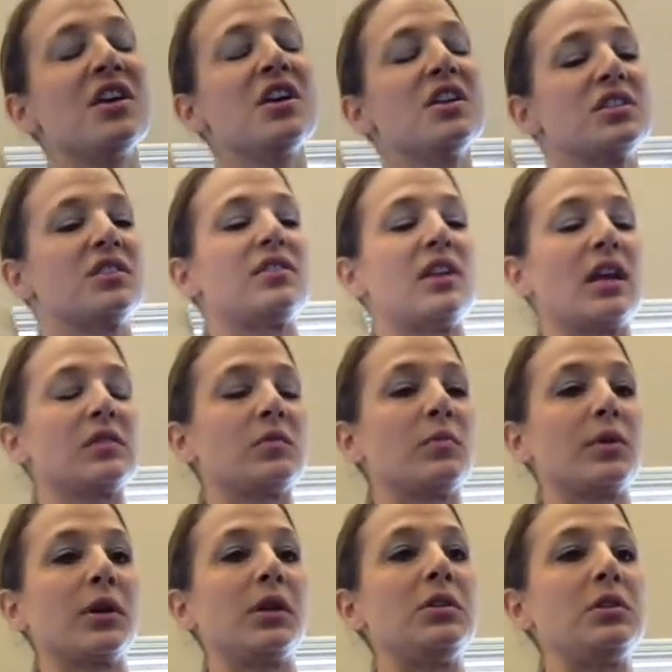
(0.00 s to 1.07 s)
So the next one we're
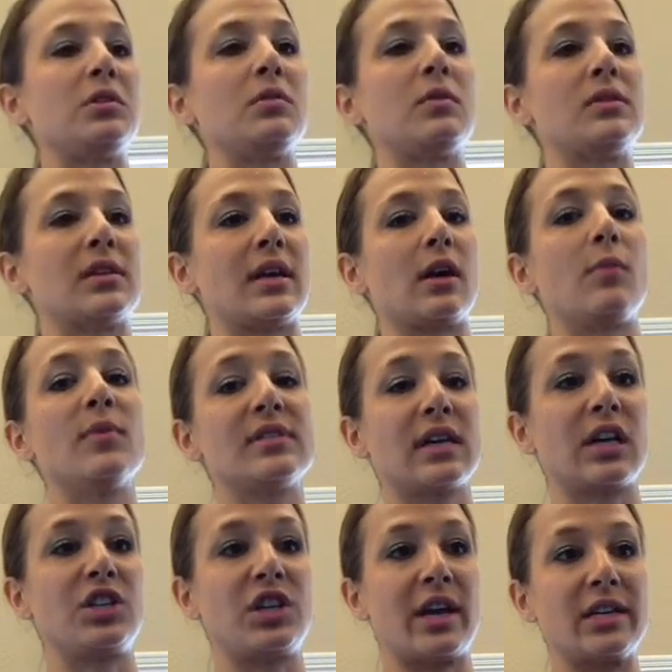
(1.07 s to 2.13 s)
going to do is almost like a
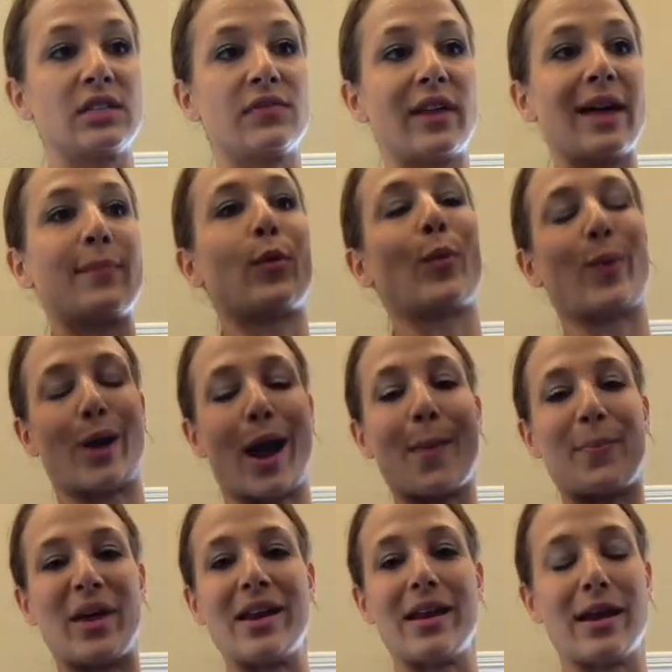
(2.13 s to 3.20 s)
chest fly, but we're not
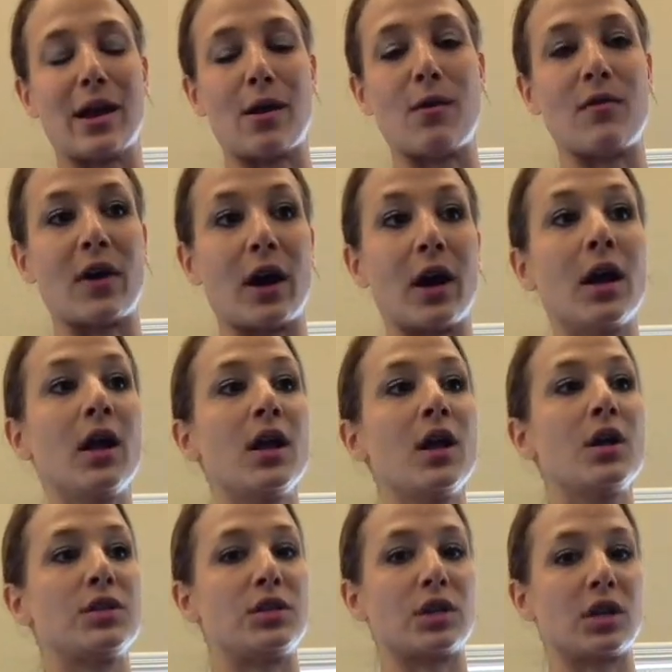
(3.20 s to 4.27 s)
bending over.
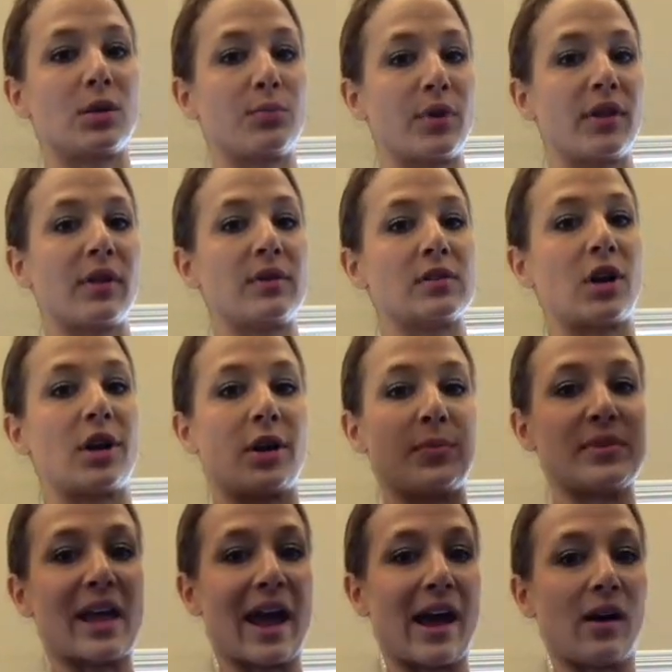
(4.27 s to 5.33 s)
So you're going to bring those arms
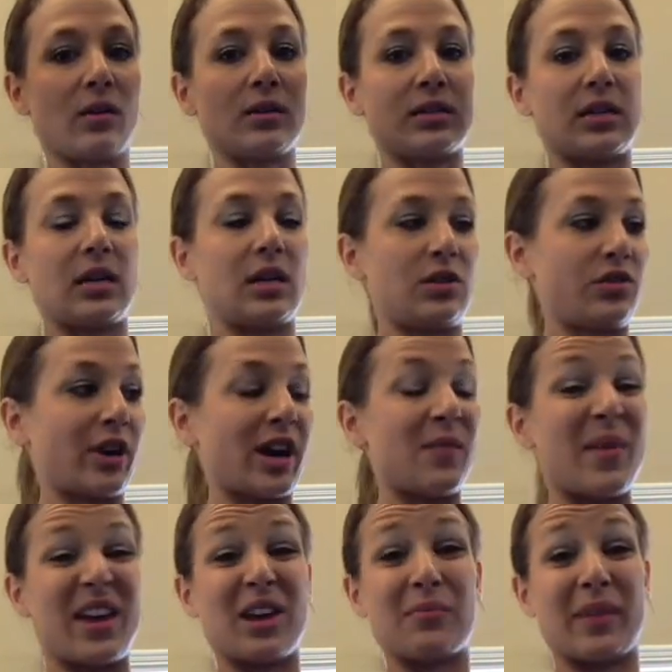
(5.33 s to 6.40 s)
out and try to
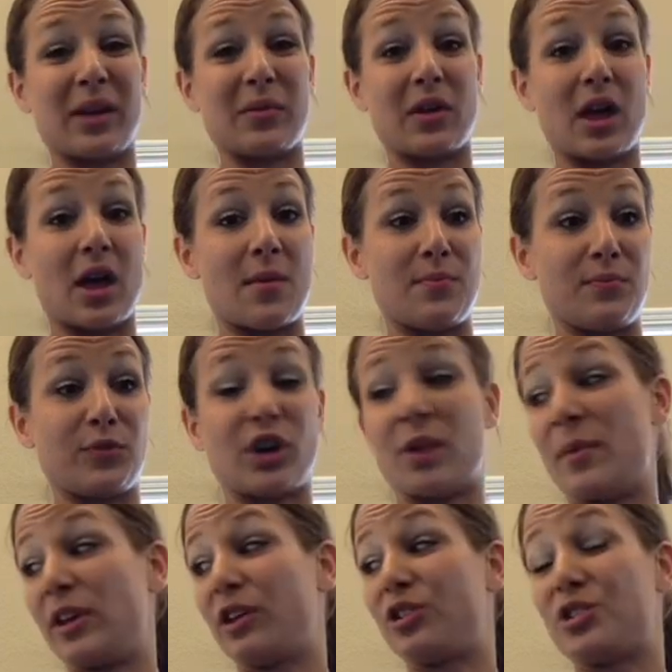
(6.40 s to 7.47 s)
make them try to
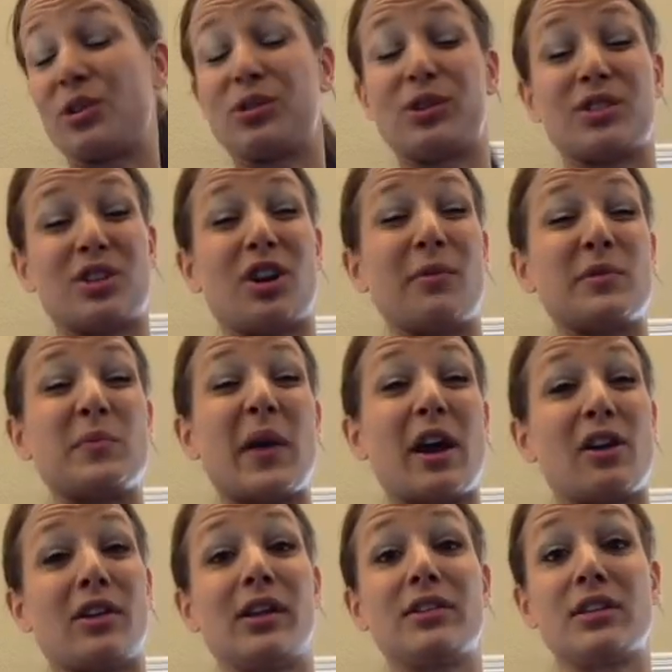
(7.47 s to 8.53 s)
make your shoulders and arms
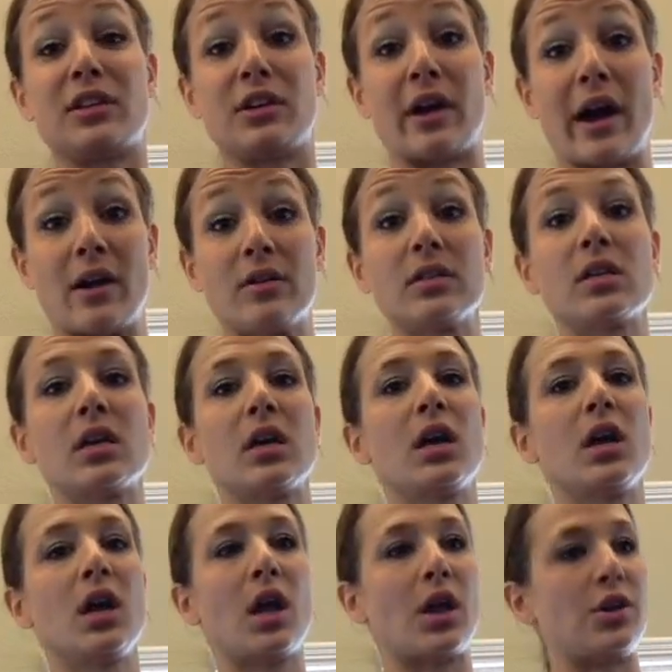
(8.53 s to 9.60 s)
parallel to the ground.
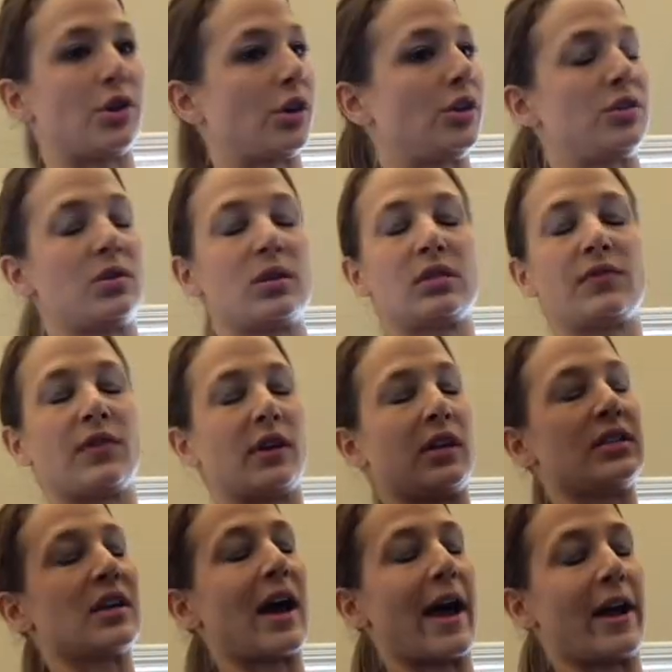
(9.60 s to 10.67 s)
And you're going to do this for an
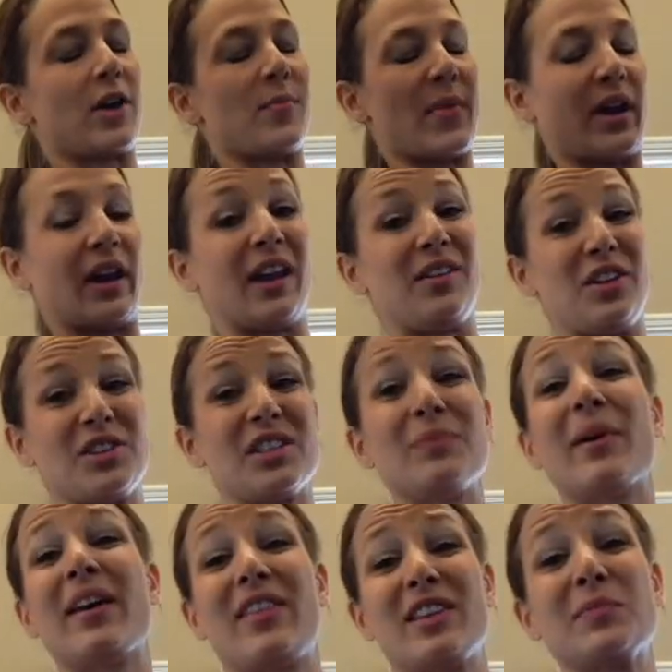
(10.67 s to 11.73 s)
entire minute. And usually
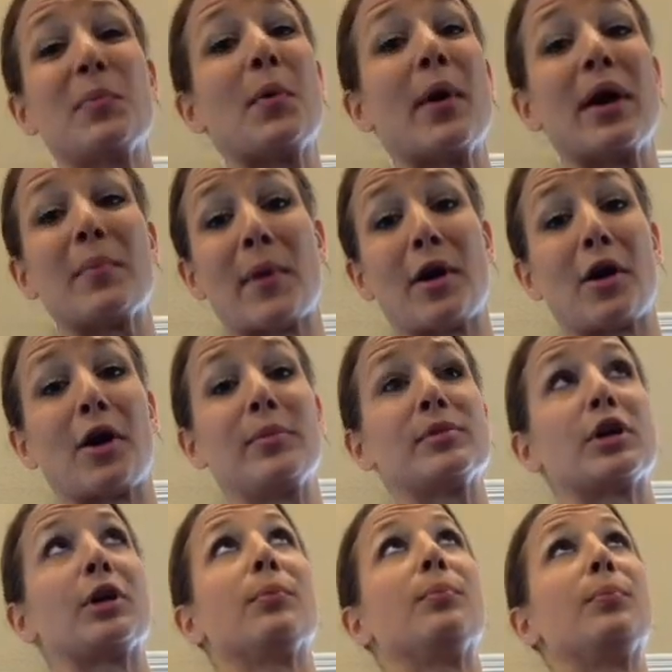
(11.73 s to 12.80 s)
by this point, my arms
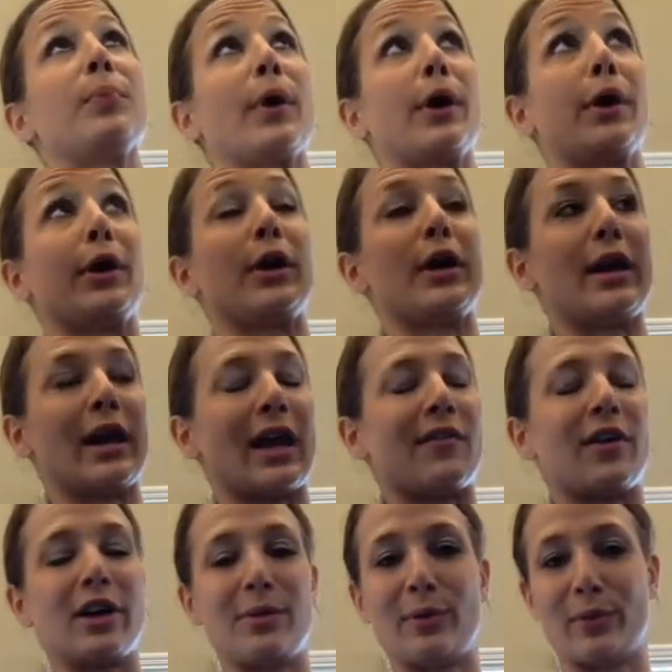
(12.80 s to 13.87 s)
are burning. I've
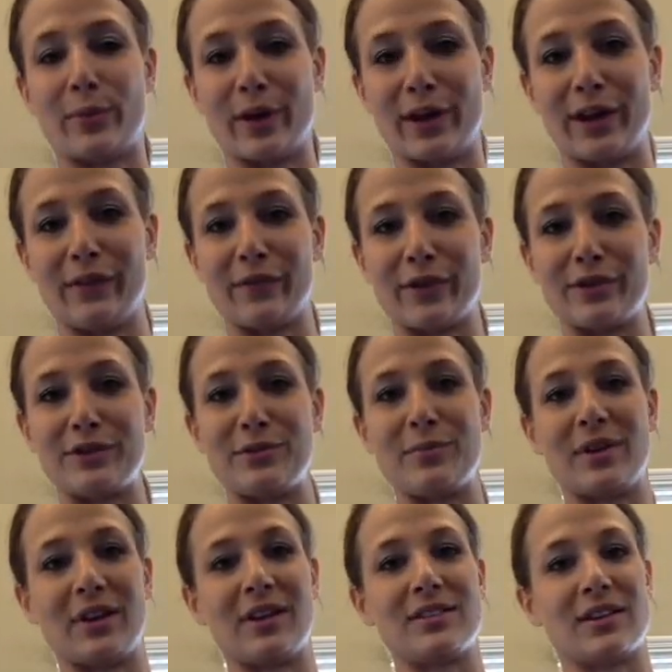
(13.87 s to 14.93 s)
already been working for 2
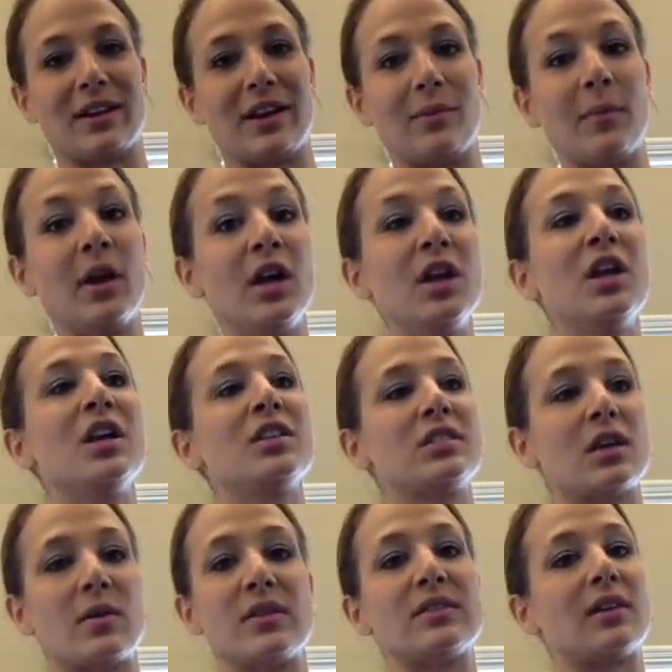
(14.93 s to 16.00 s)
minutes on them.
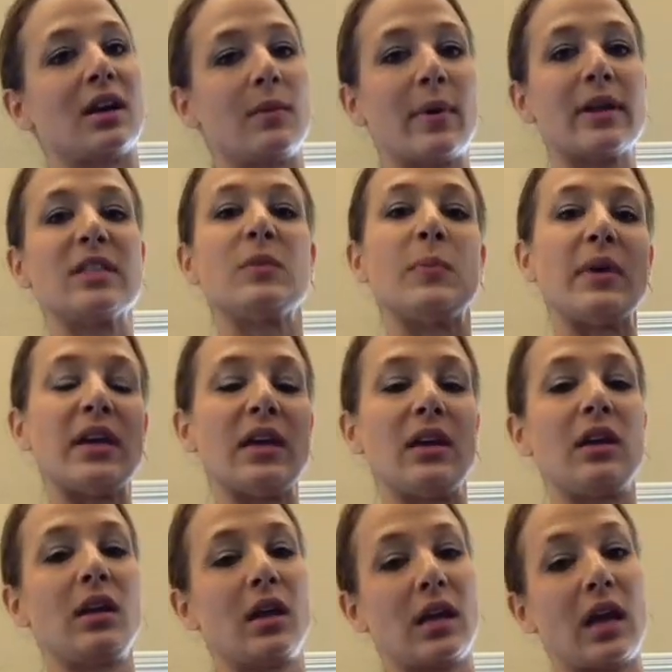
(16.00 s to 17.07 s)
So it's not about
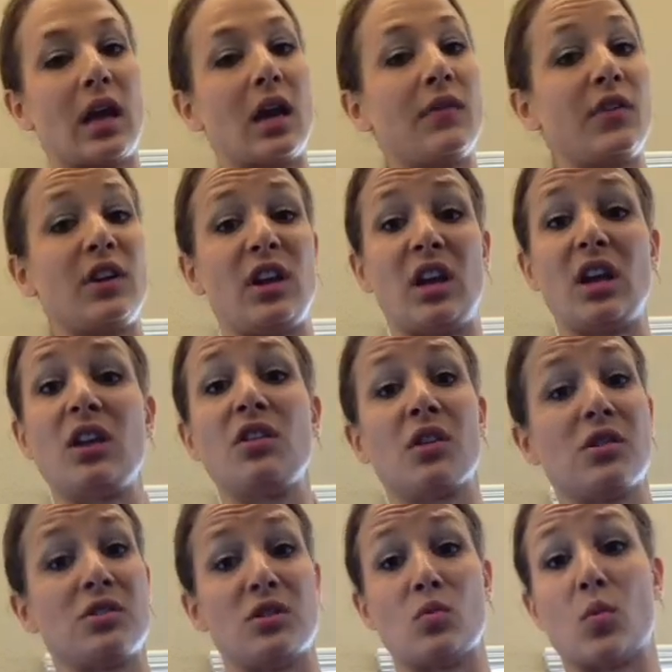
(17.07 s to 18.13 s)
speed. Again, if you need, you
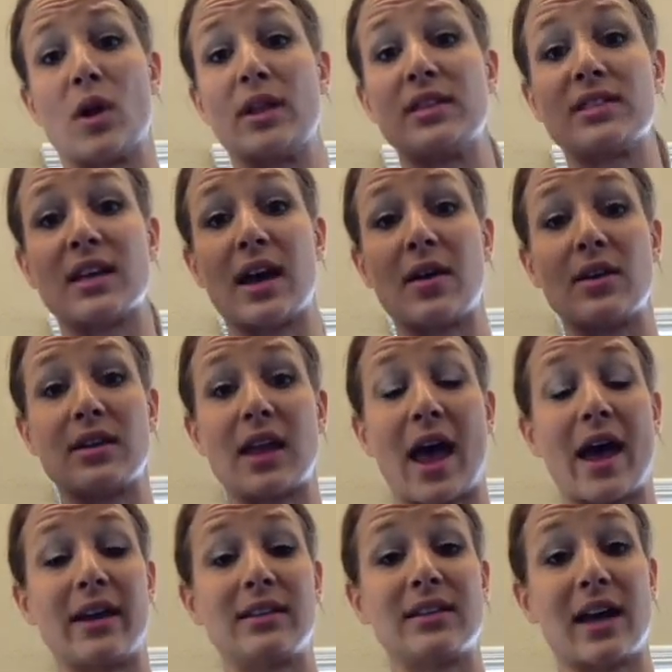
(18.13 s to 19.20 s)
can do one side
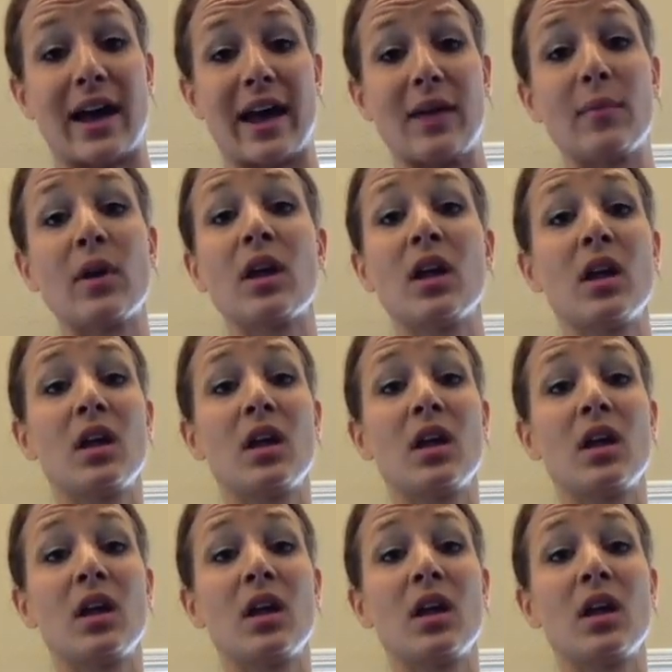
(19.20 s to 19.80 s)
at a time.